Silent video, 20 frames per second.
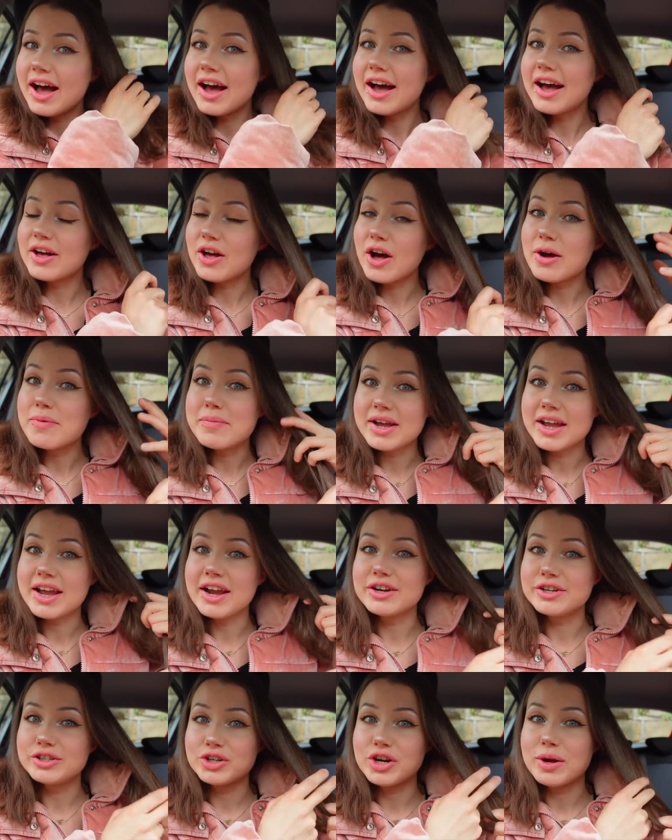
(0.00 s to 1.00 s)
I got my
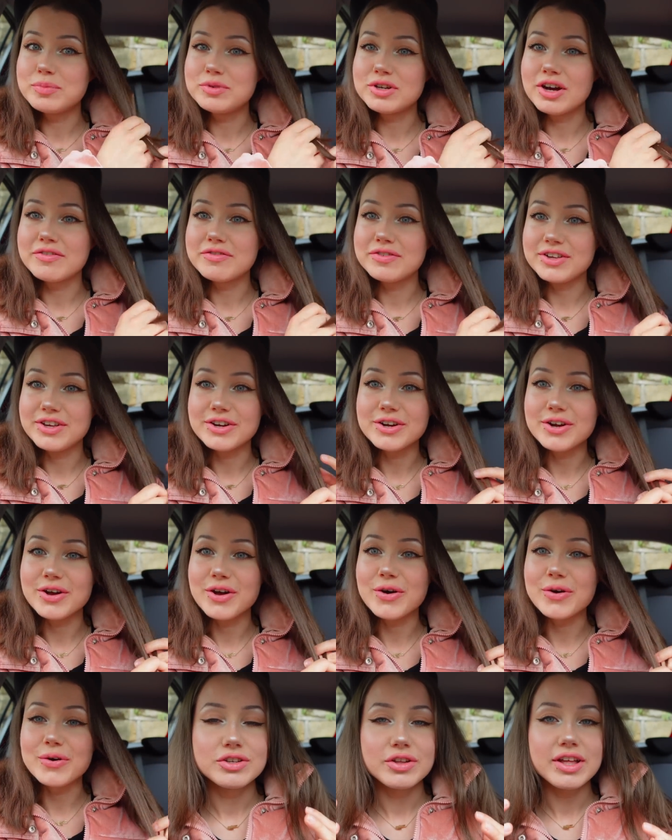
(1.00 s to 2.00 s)
hair chopped off a year
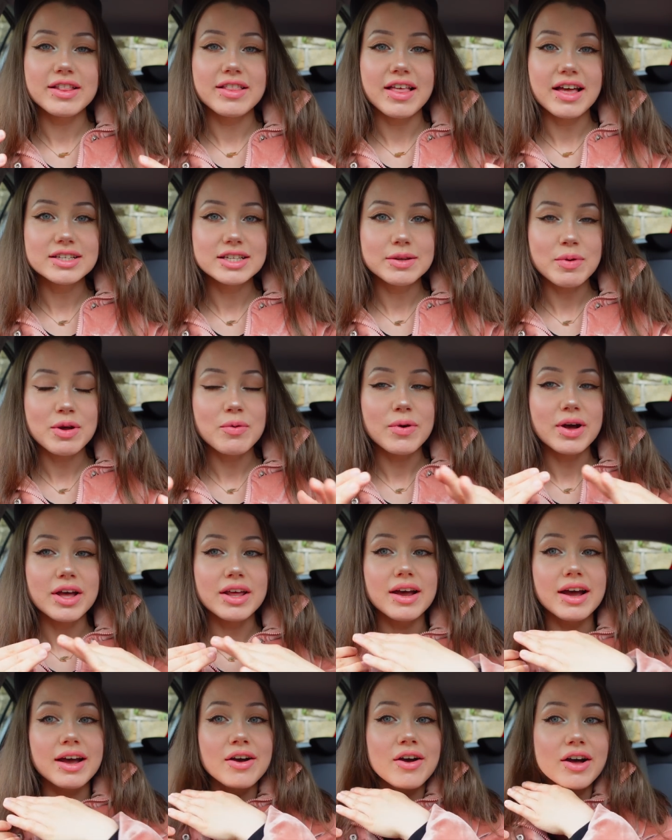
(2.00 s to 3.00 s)
ago. So like last time I
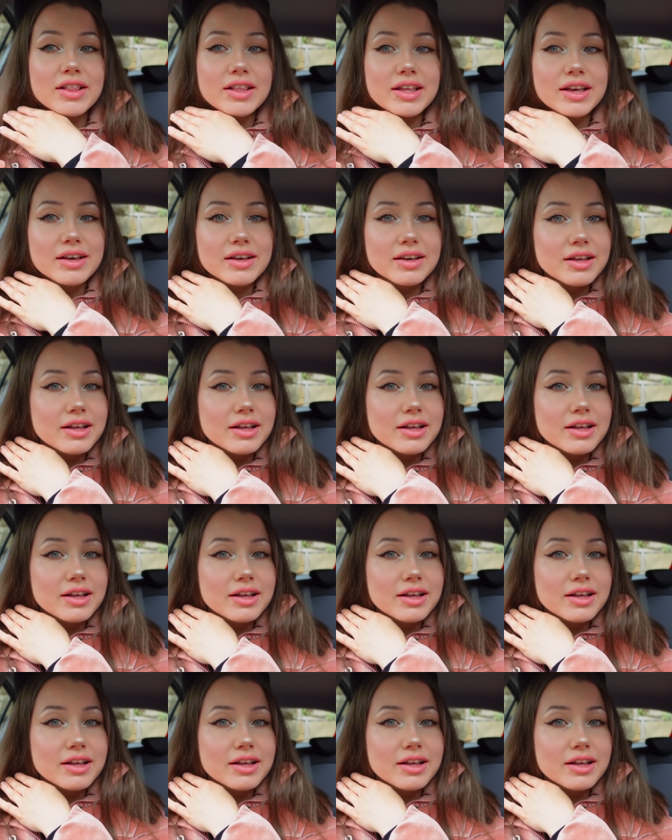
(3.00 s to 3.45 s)
went, I got like